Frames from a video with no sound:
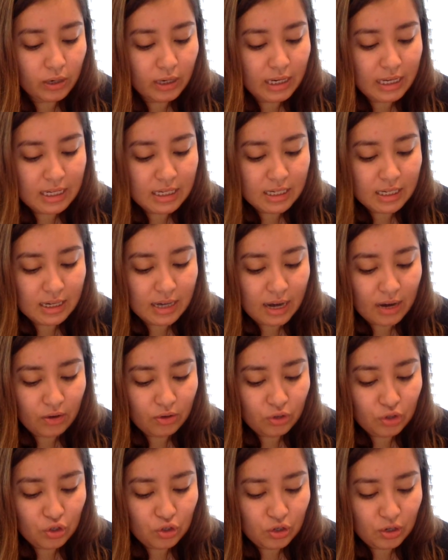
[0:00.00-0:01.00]
He tore it
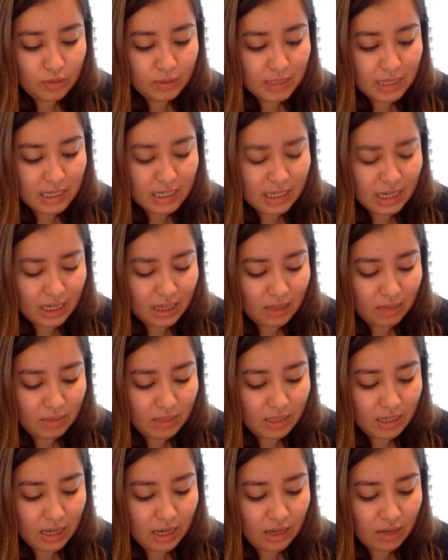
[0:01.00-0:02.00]
into narrow strips
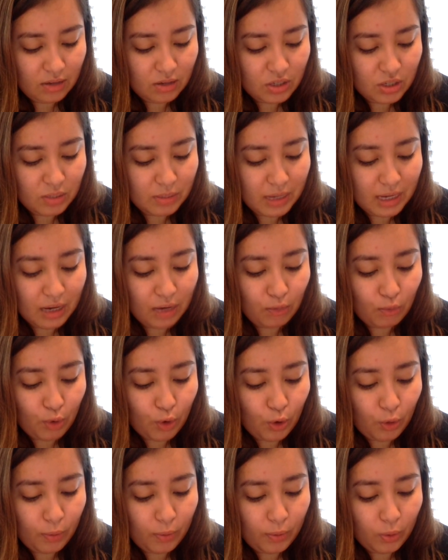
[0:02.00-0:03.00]
and tied them together to
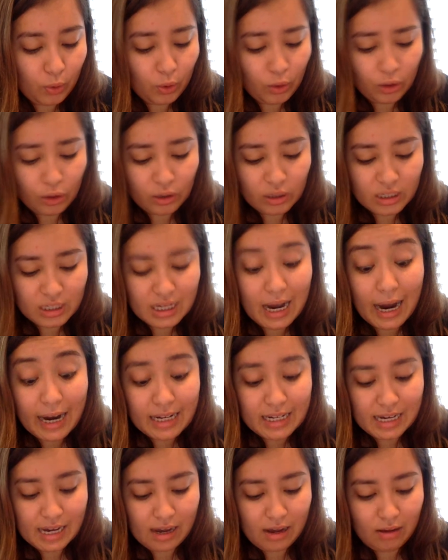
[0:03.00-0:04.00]
make a rope,
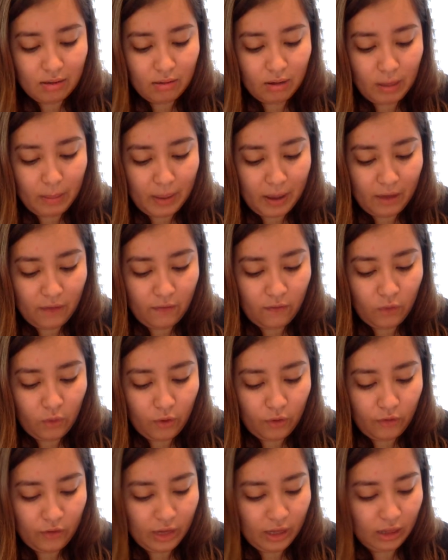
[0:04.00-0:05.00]
or tie-down,
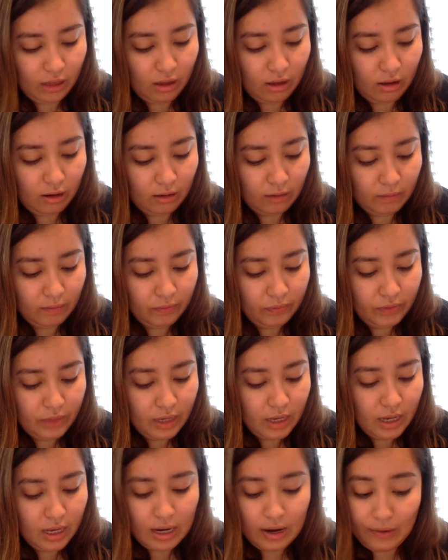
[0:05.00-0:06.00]
about 4 feet
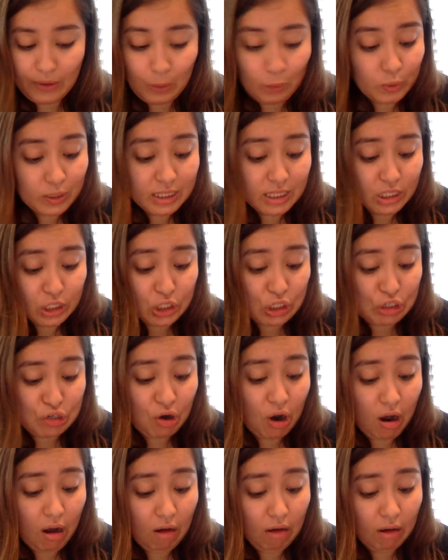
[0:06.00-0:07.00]
long. Now it
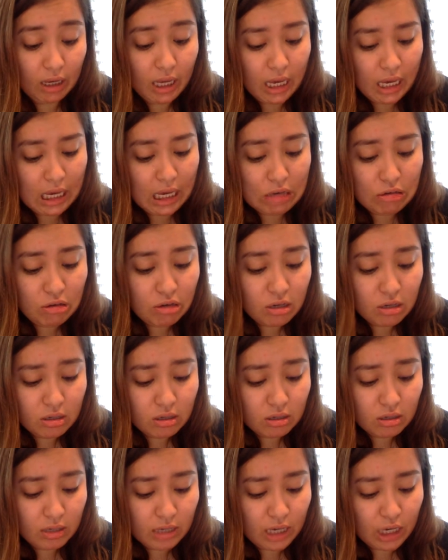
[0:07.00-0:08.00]
wasn't strong.
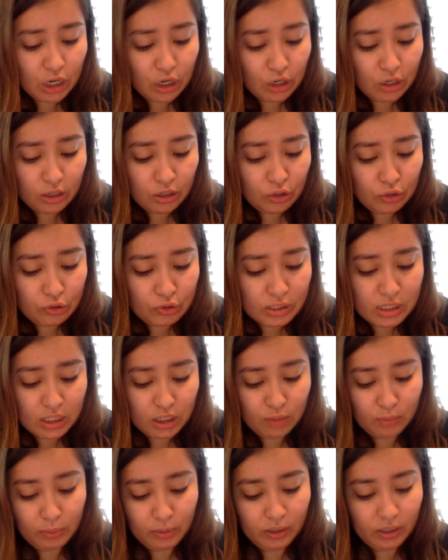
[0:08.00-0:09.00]
He
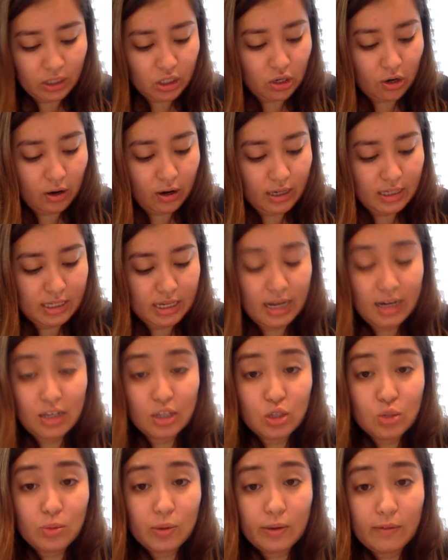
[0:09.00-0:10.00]
couldn't use it to pull a
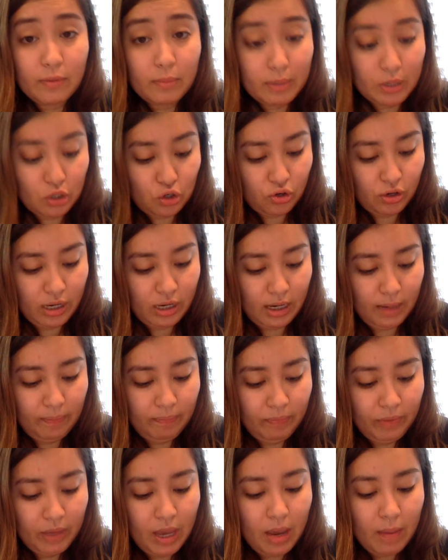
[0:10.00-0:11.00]
Tarzan and swing from a
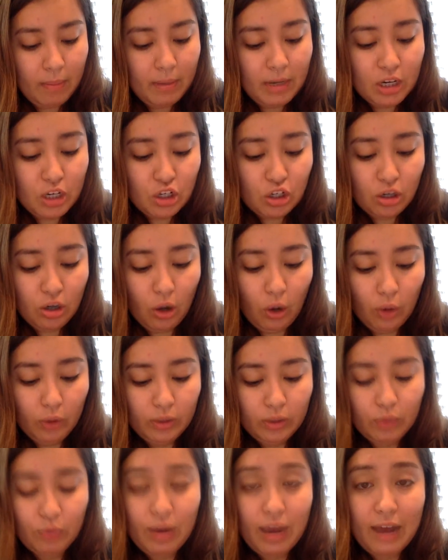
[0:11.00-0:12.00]
tree, but it
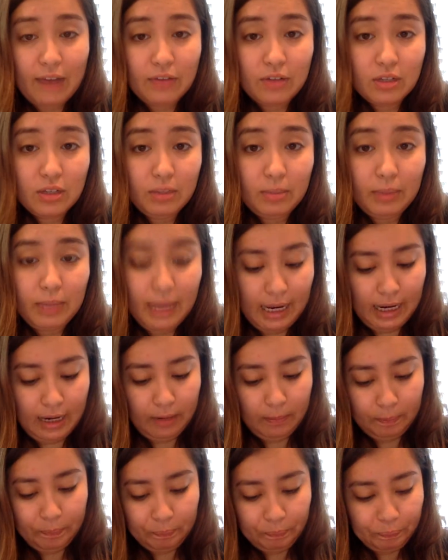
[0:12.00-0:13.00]
should hold the raft to the
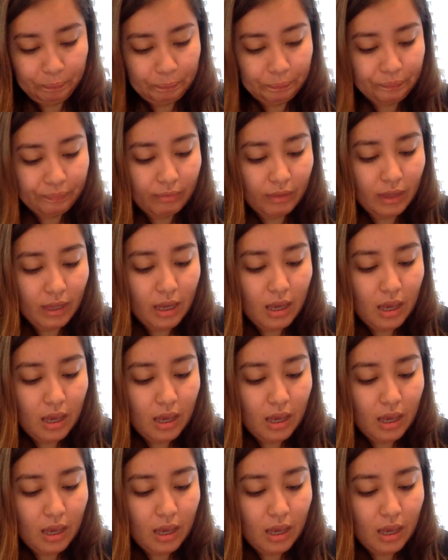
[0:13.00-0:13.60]
plane.